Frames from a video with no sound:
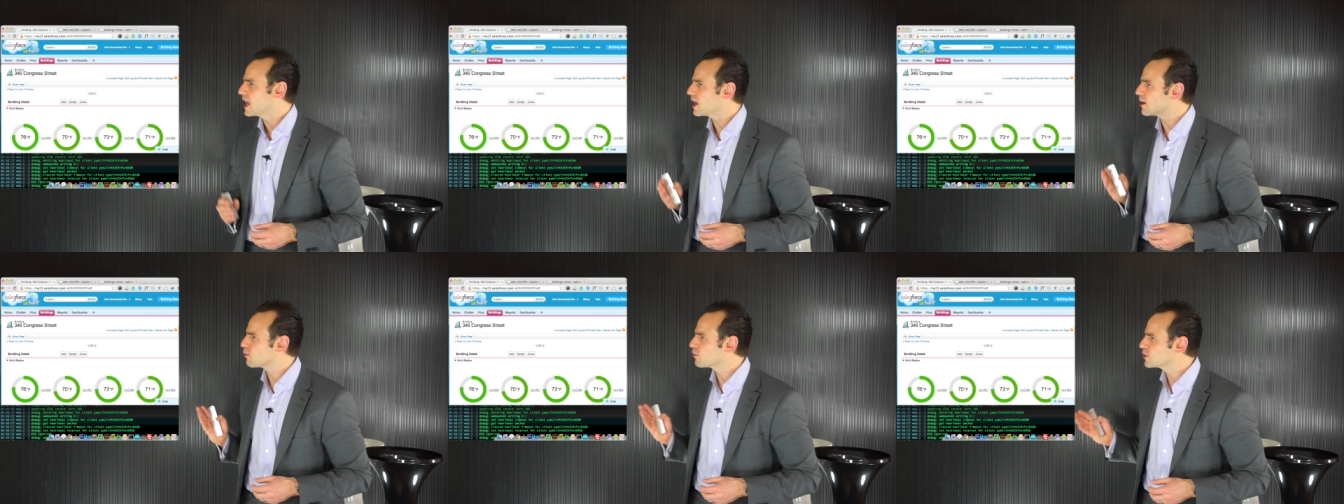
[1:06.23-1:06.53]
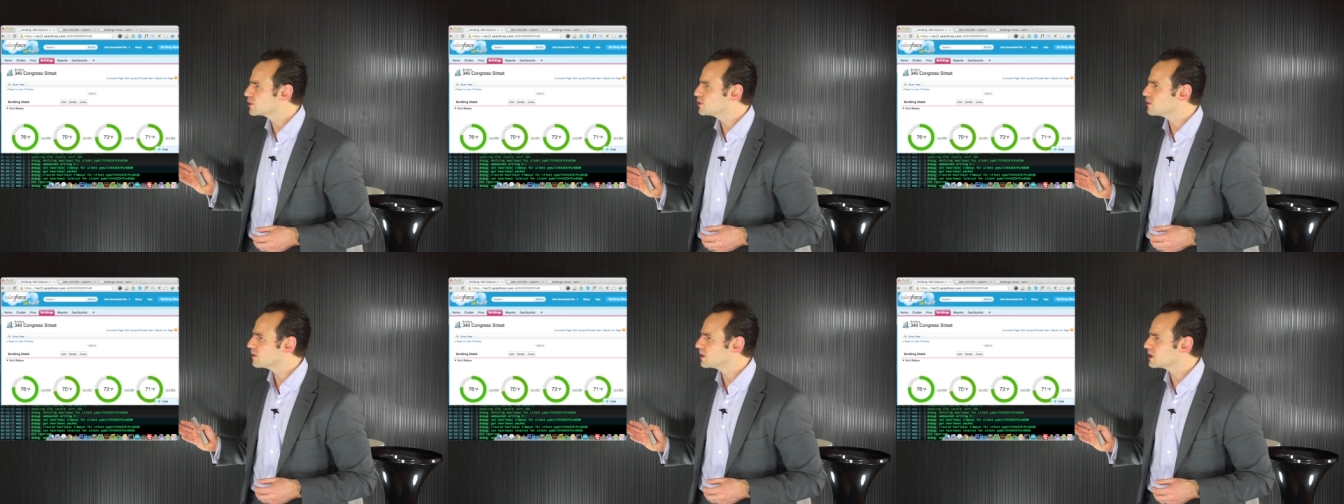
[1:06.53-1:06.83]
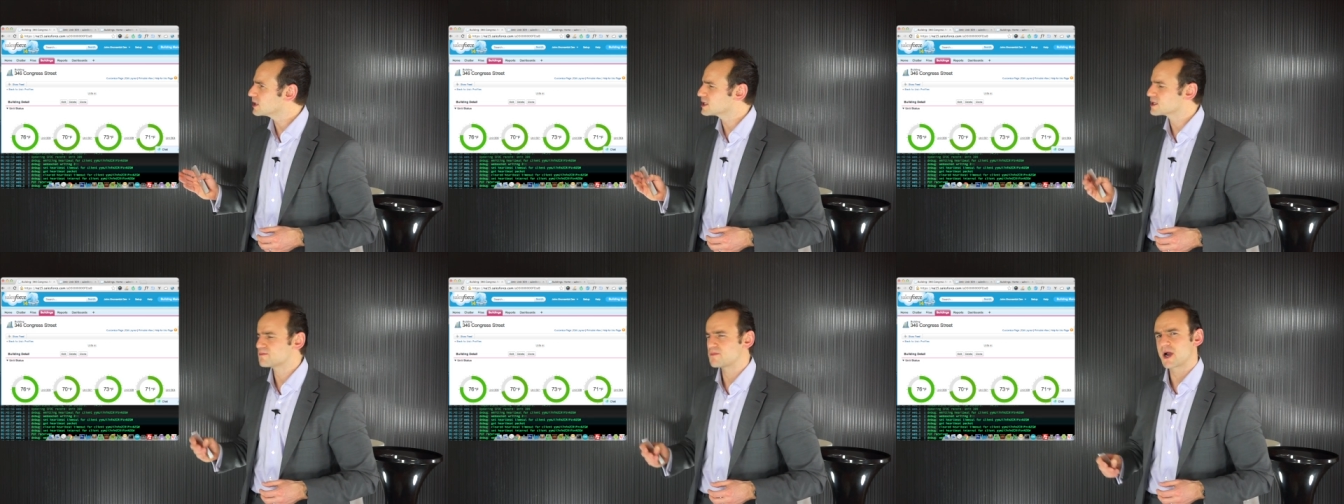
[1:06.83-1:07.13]
And we're
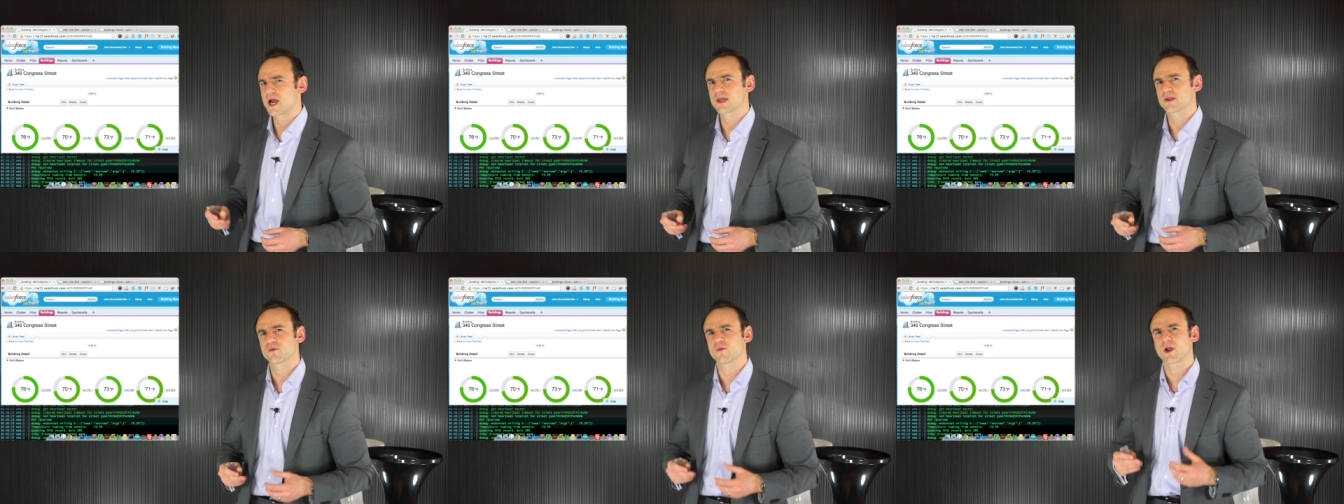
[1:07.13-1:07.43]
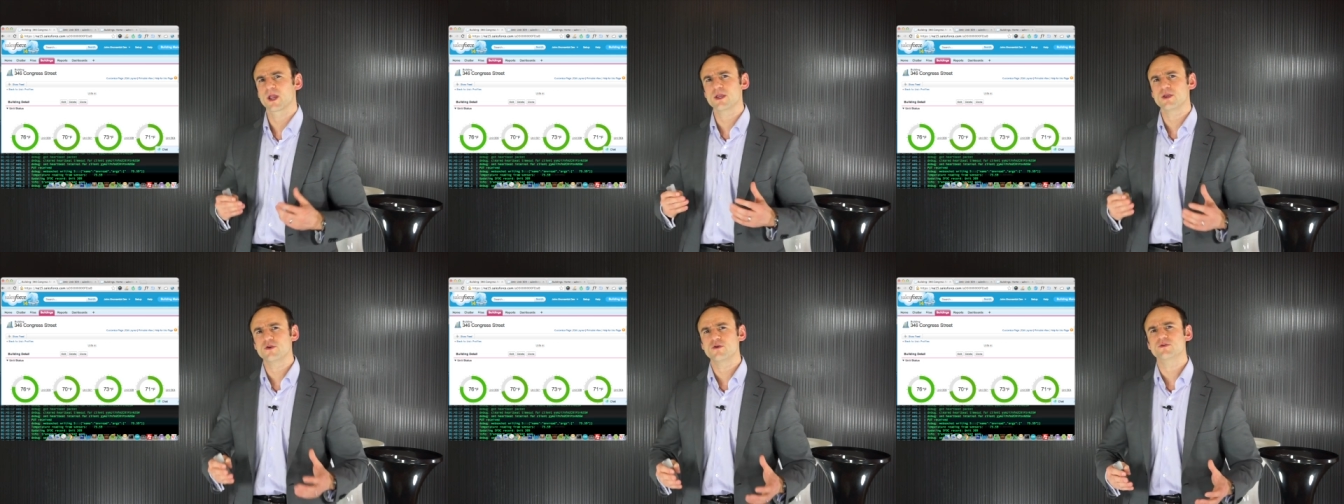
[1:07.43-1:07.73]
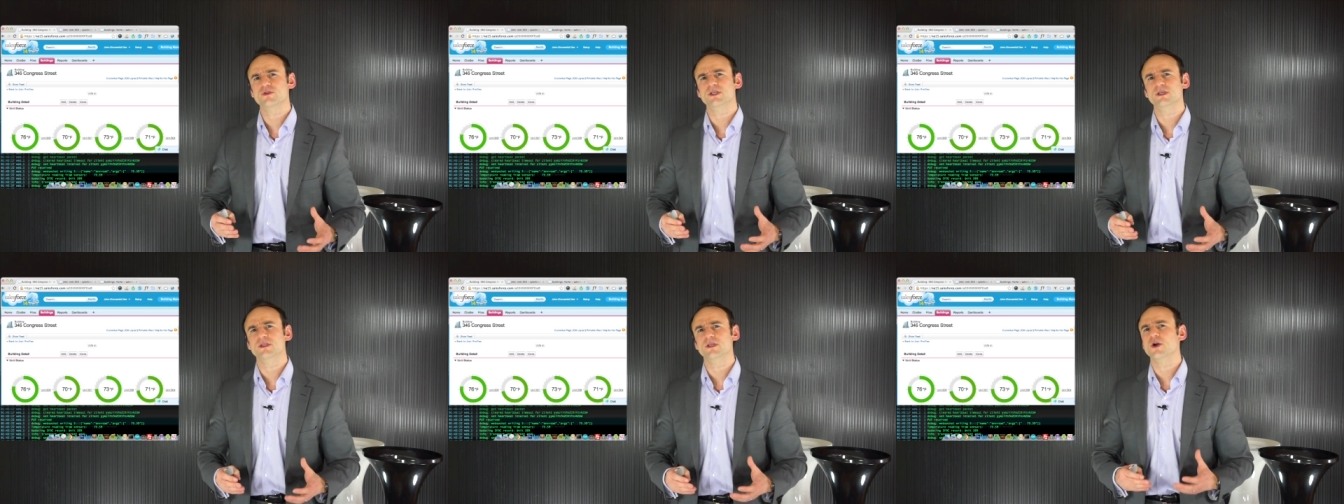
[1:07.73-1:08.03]
doing this, by the way,
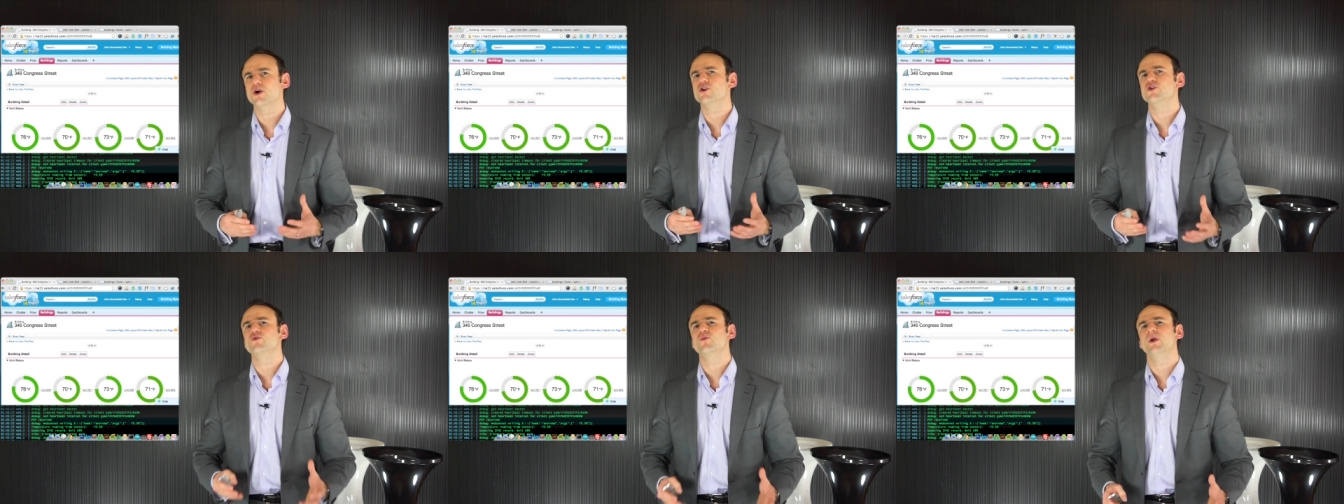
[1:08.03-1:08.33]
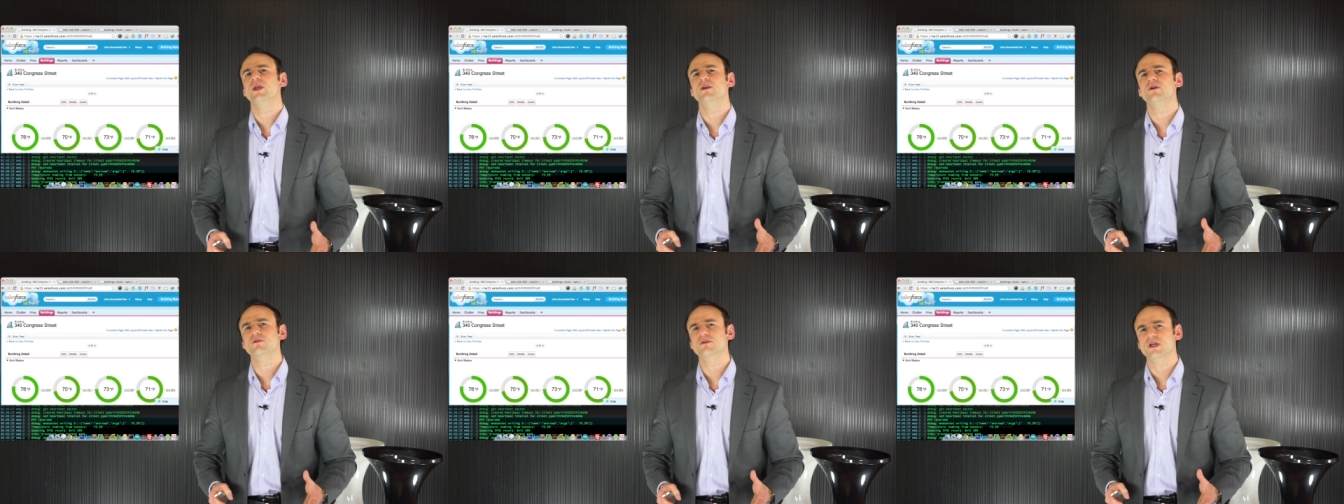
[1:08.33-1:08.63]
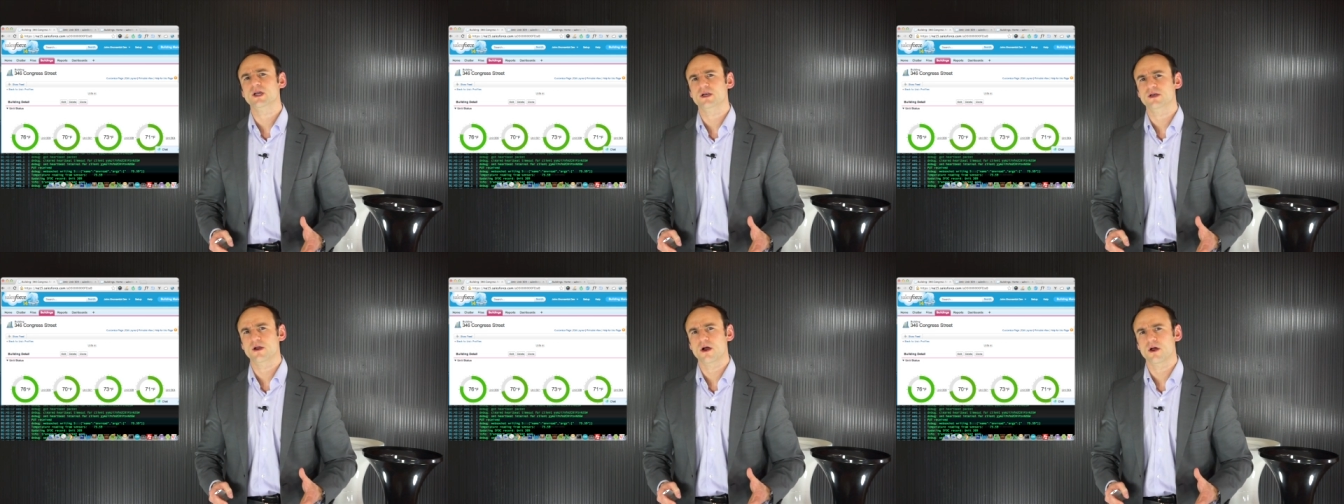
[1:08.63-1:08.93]
using the Arduino
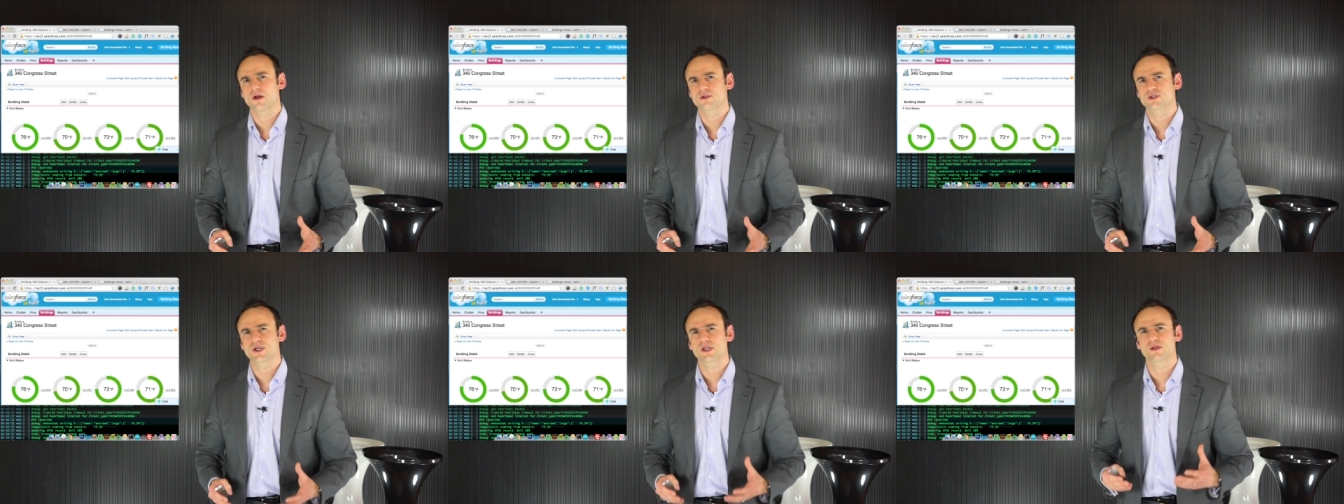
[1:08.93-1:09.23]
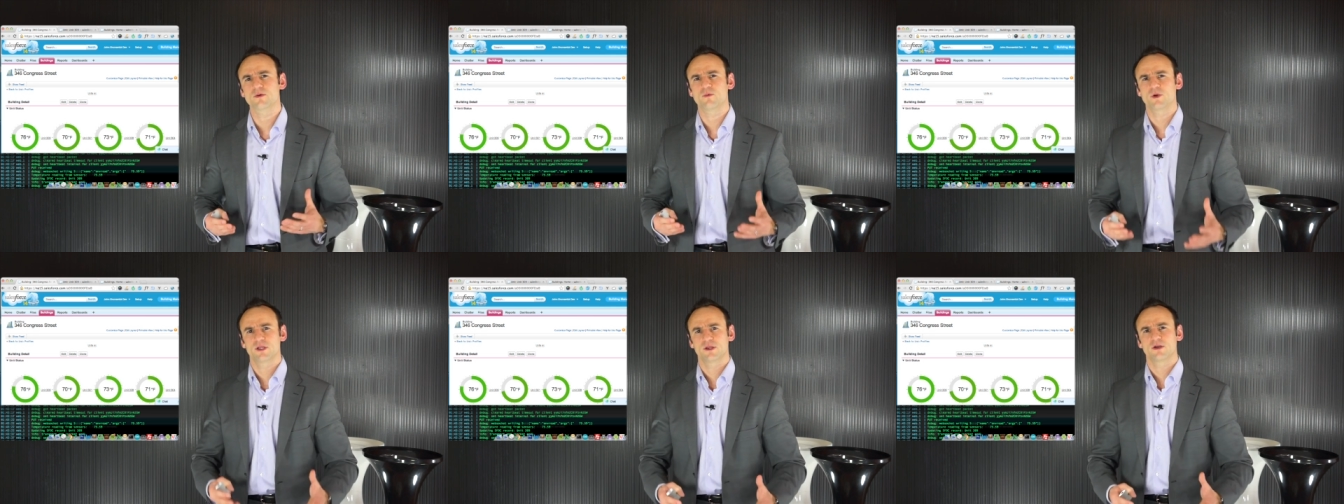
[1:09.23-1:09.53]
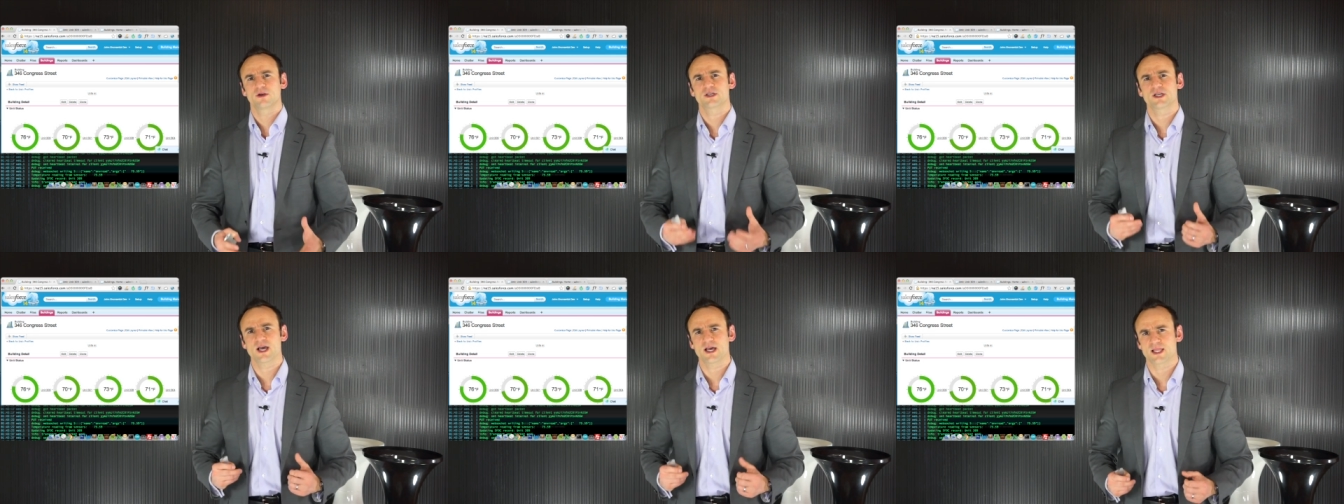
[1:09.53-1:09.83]
technology that we
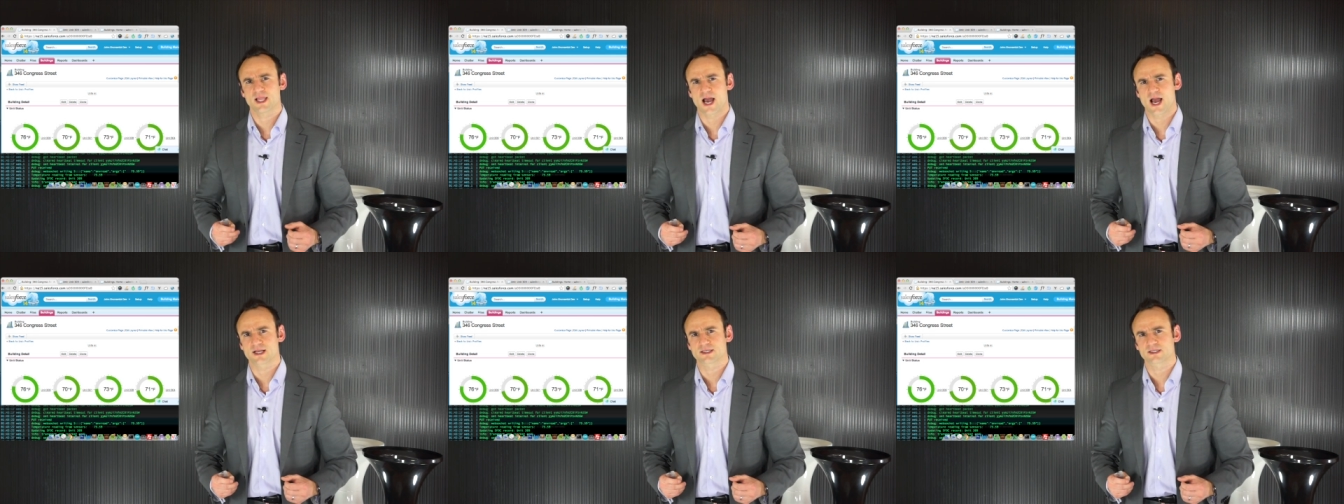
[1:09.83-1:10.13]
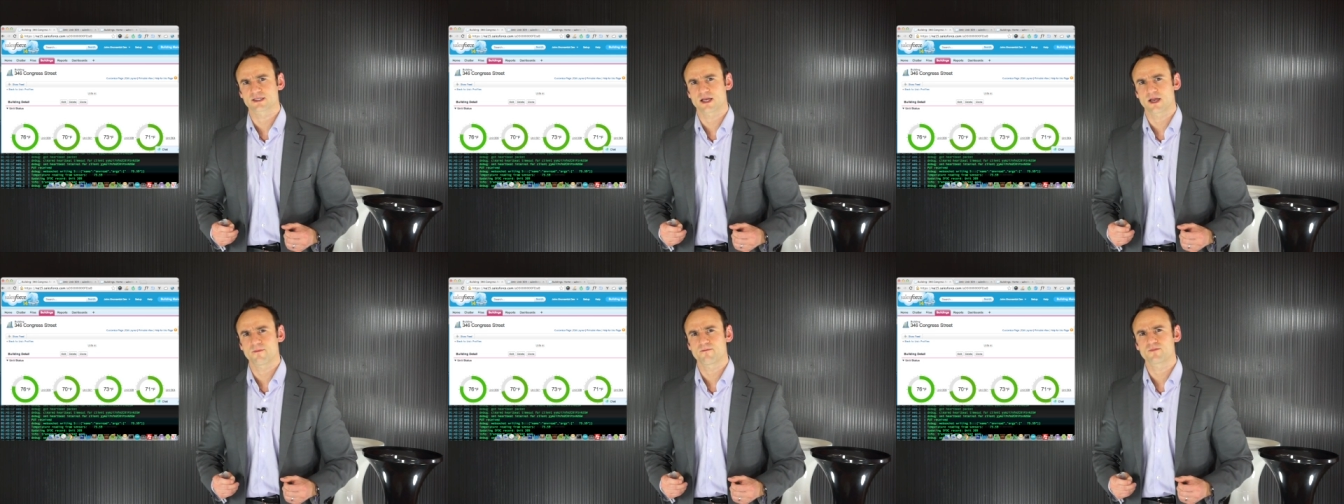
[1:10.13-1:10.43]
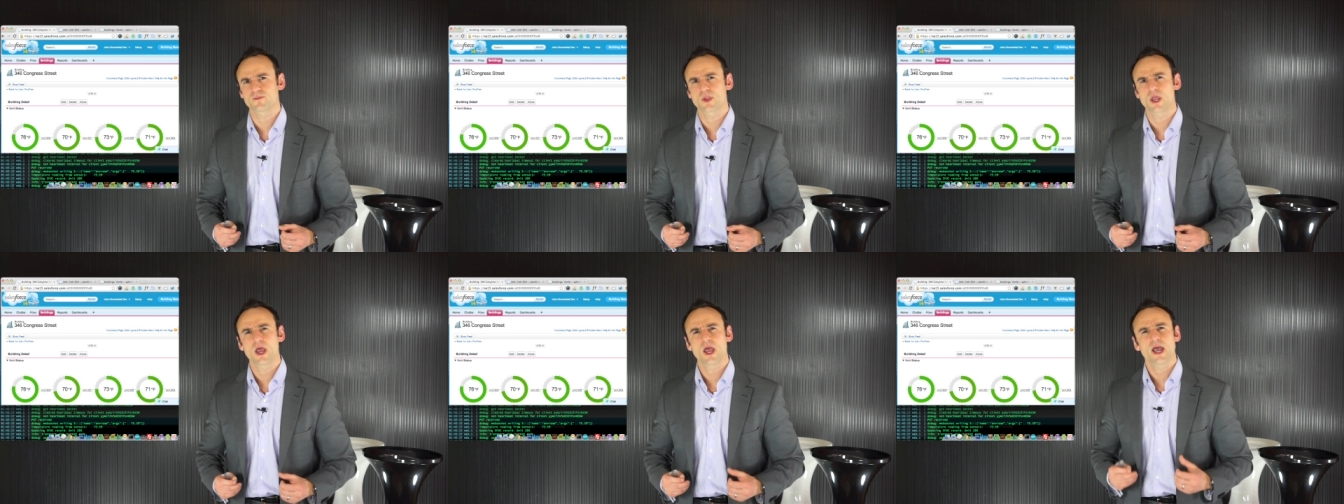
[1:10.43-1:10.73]
looked at last
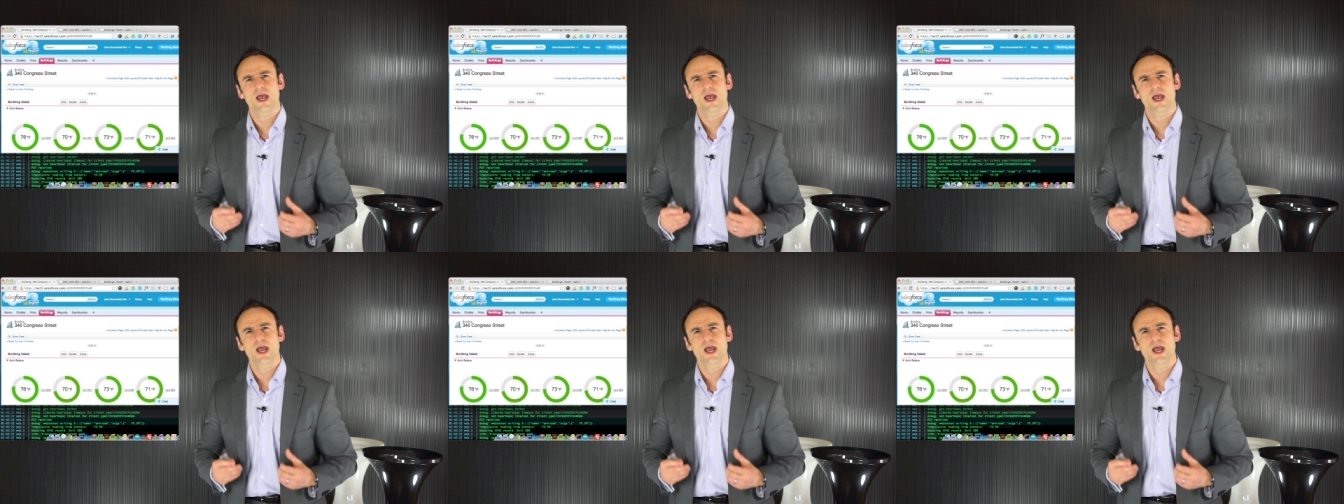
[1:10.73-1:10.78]
time,